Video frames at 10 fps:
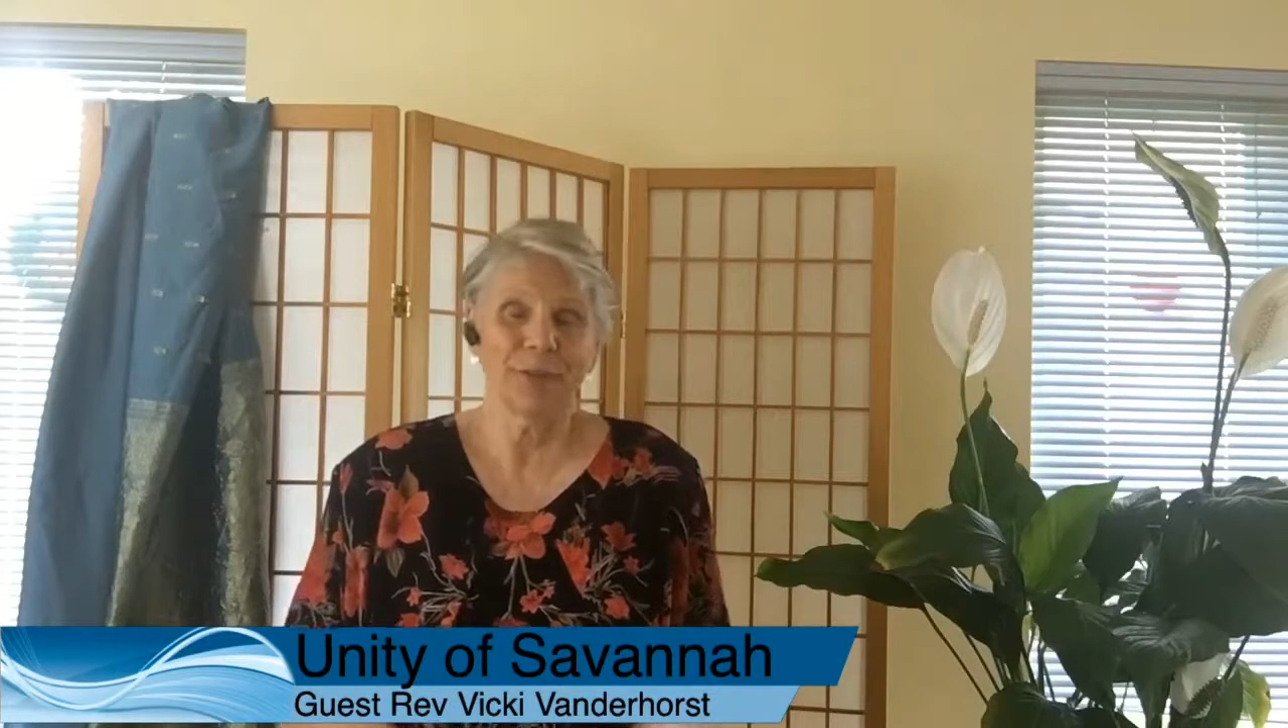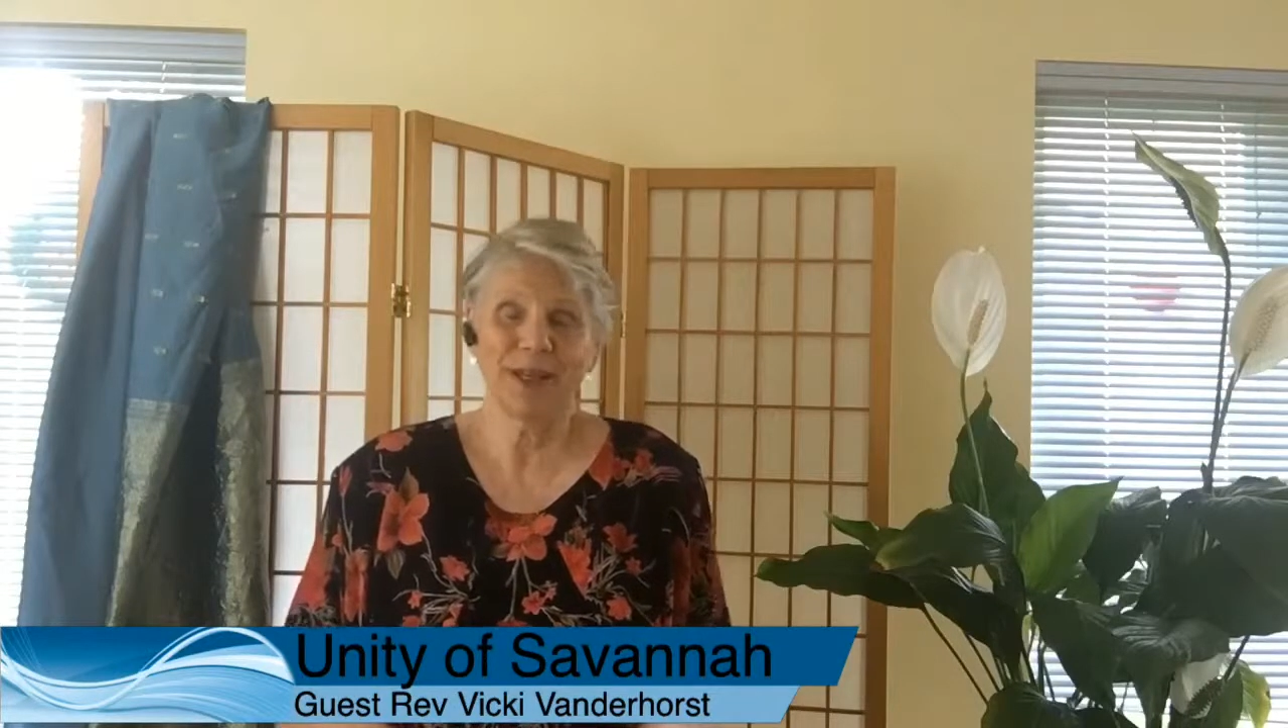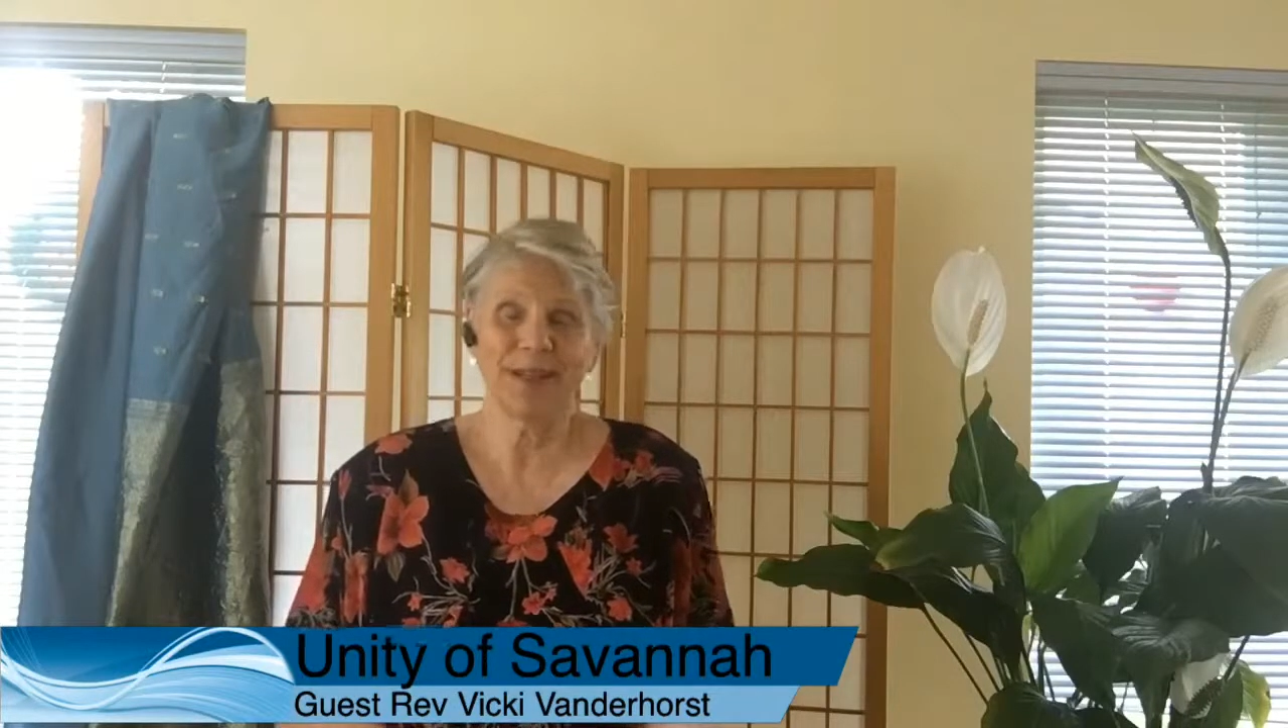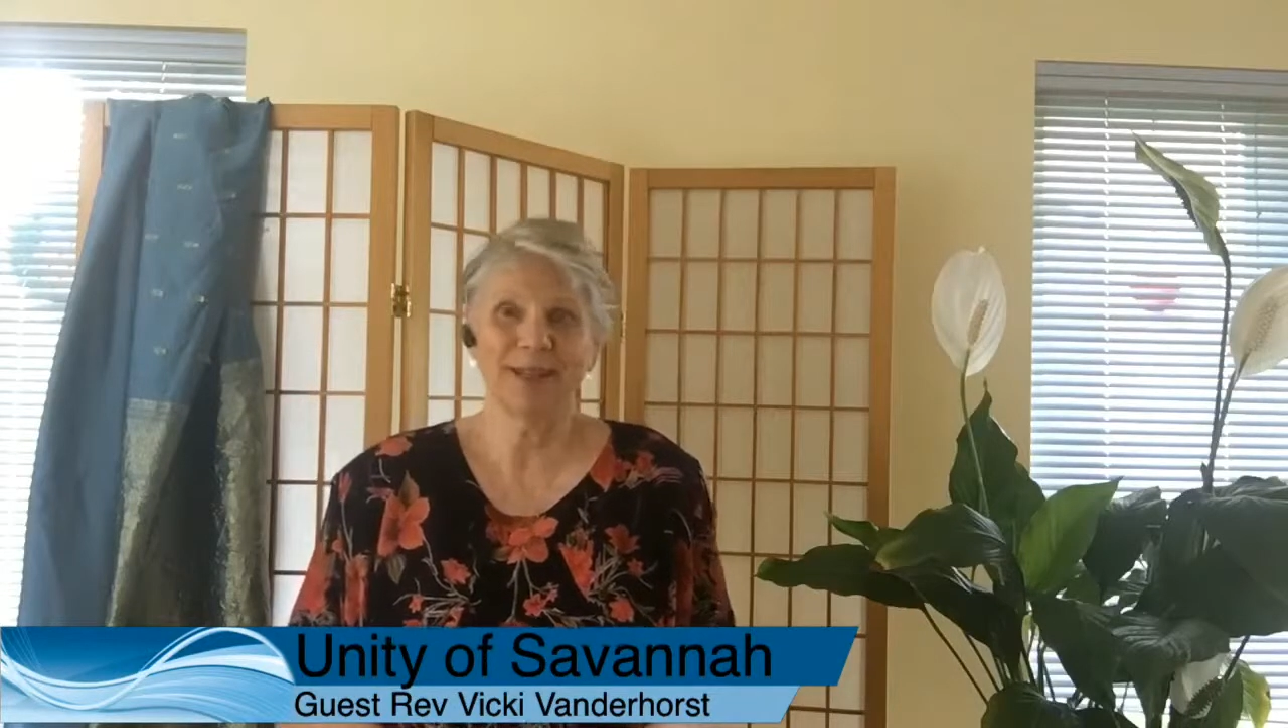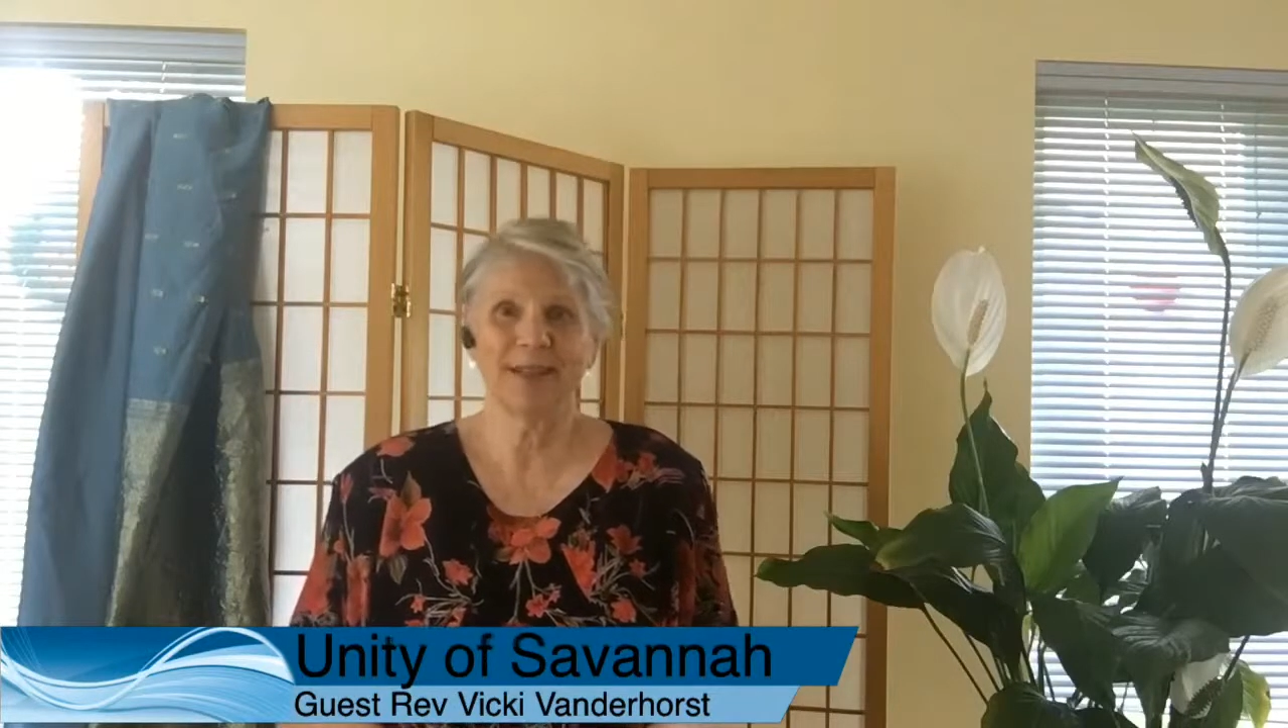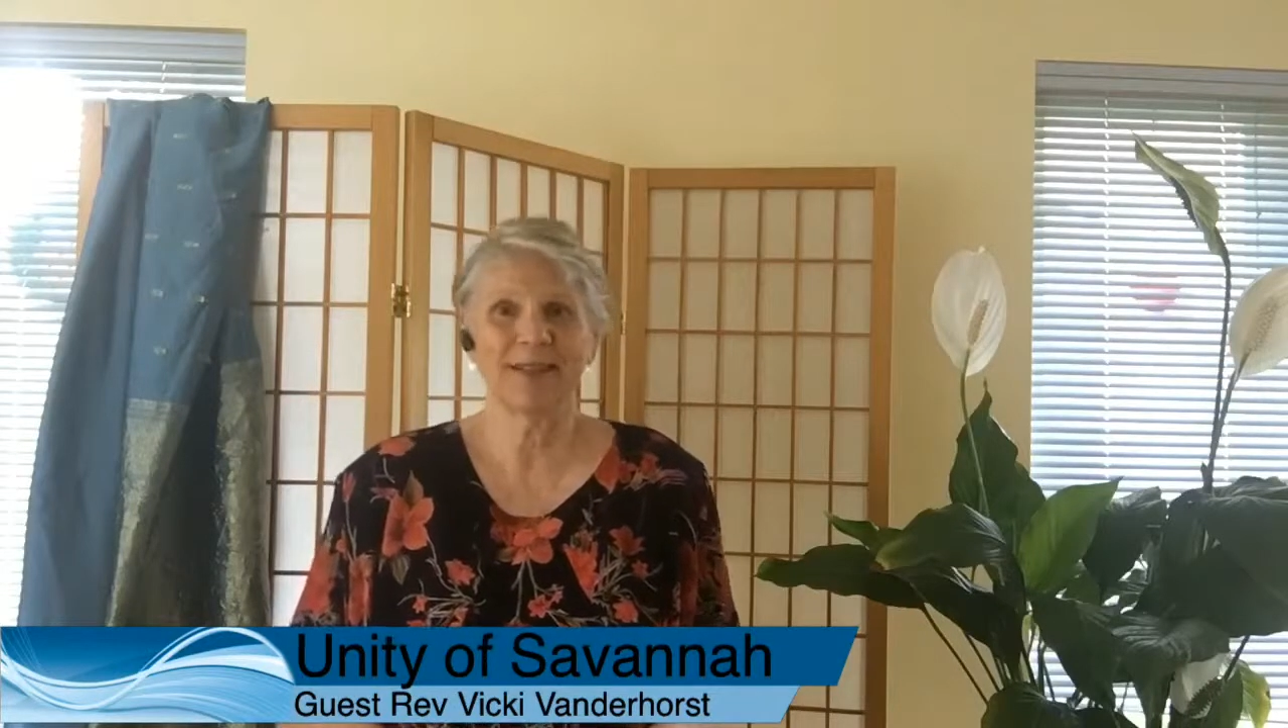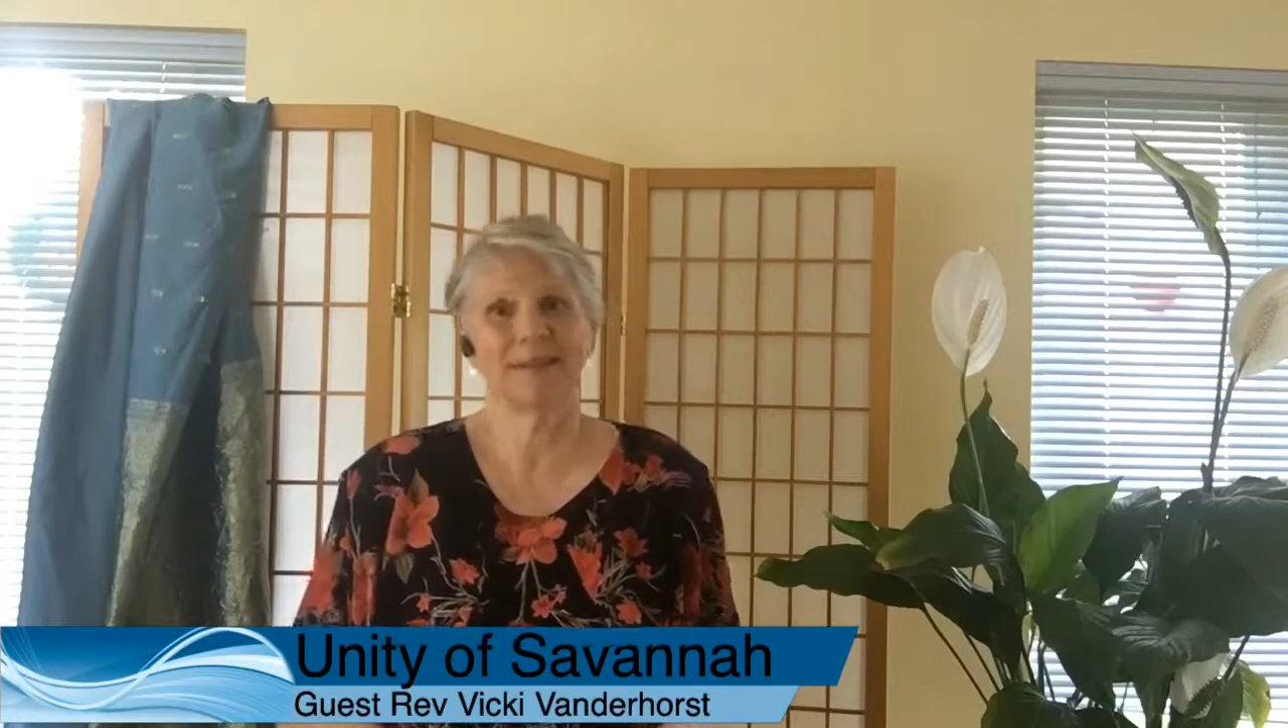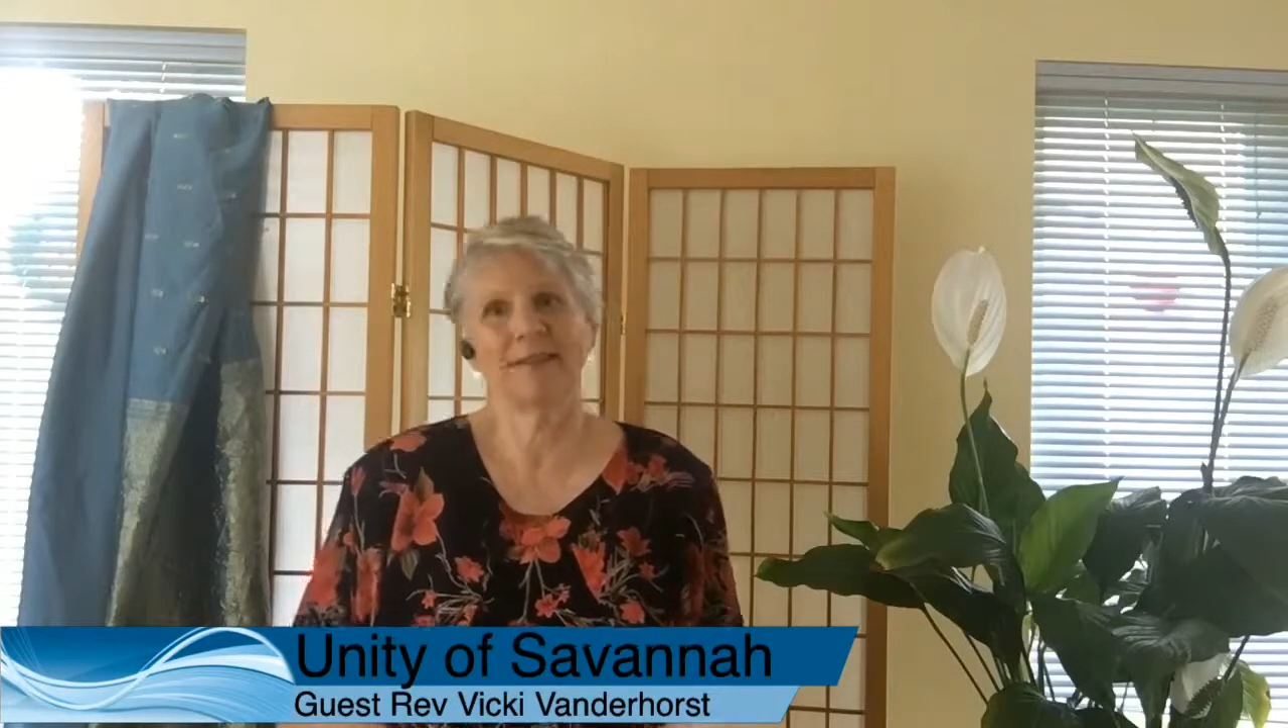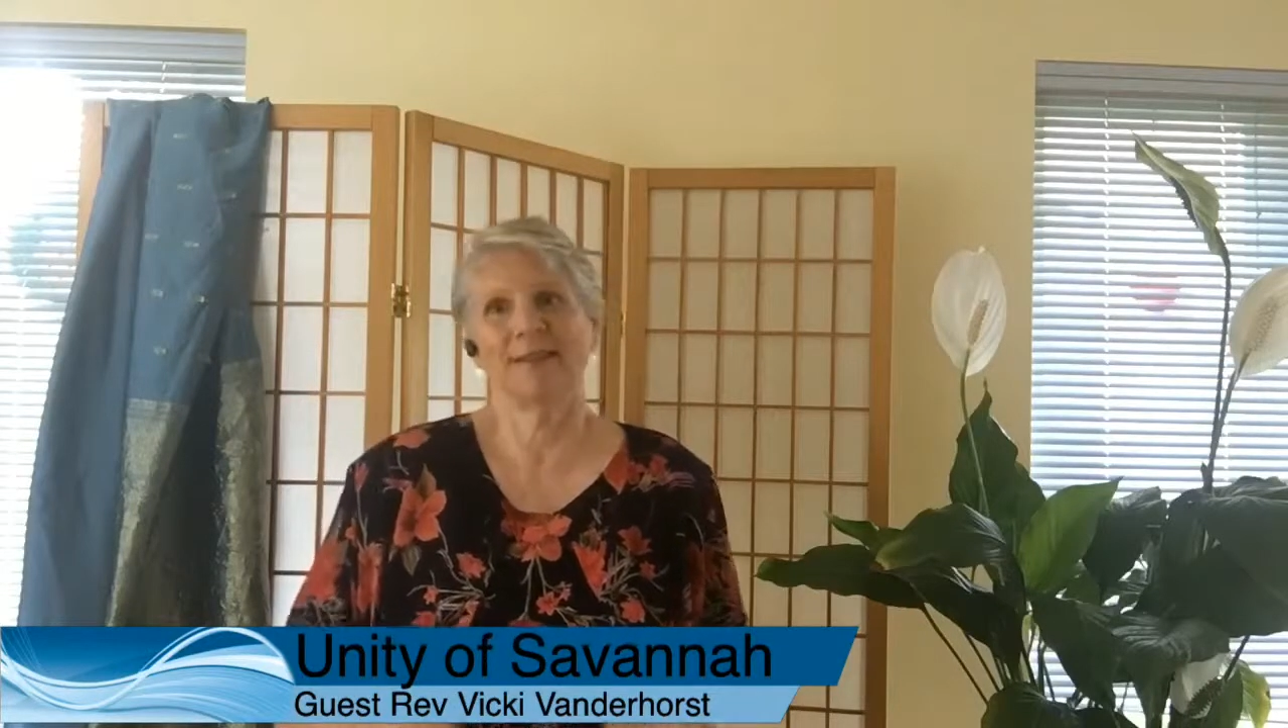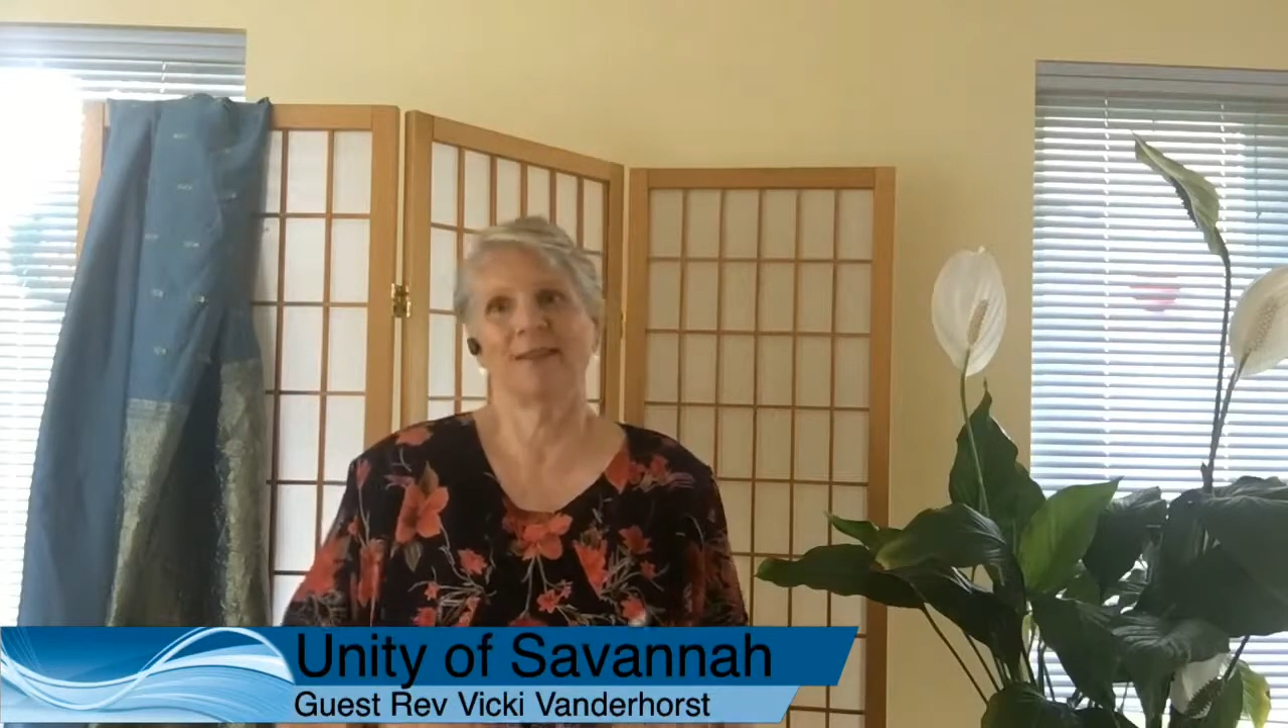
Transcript: piece is